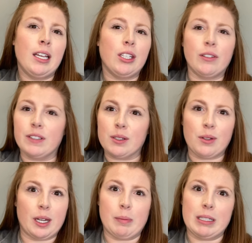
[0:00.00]
your physical
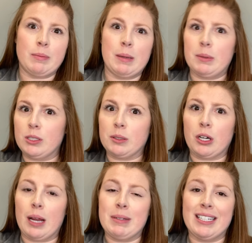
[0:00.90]
therapist may
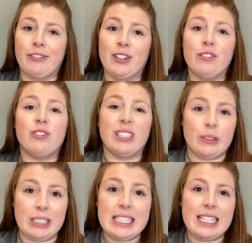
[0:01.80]
prescribe a different
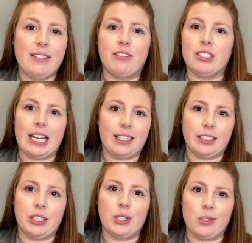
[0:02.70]
frequency for
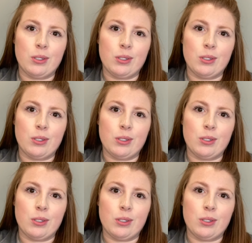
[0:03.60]
dilator use,